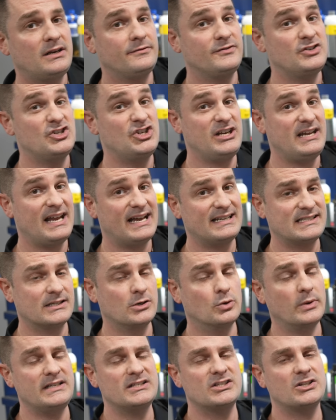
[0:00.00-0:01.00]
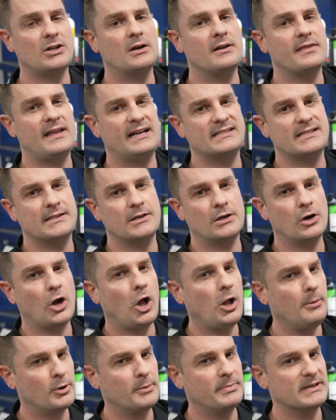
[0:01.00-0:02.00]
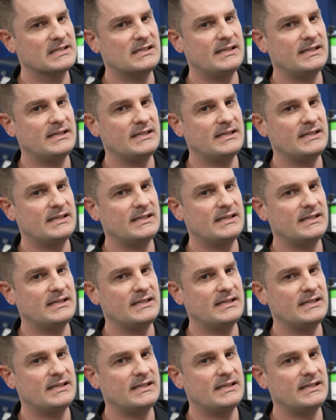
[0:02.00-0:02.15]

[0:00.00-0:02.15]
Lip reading: of GS, Green Star, that's their all-purpose